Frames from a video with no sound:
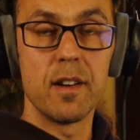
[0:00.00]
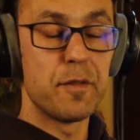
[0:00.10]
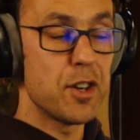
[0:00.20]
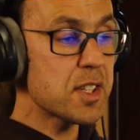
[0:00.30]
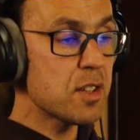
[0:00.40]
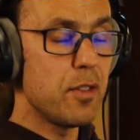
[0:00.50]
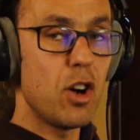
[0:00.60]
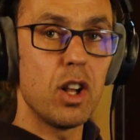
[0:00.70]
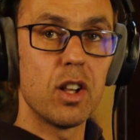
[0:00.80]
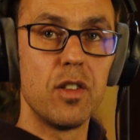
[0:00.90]
first of
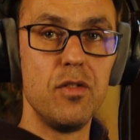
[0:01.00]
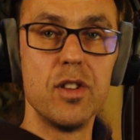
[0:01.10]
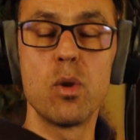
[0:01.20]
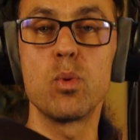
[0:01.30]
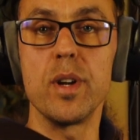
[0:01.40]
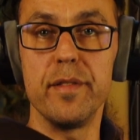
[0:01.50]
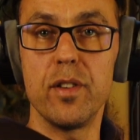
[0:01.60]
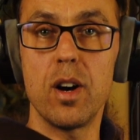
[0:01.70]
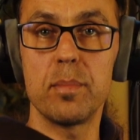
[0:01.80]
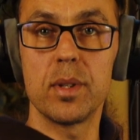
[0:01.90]
all, no
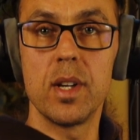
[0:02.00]
reverb.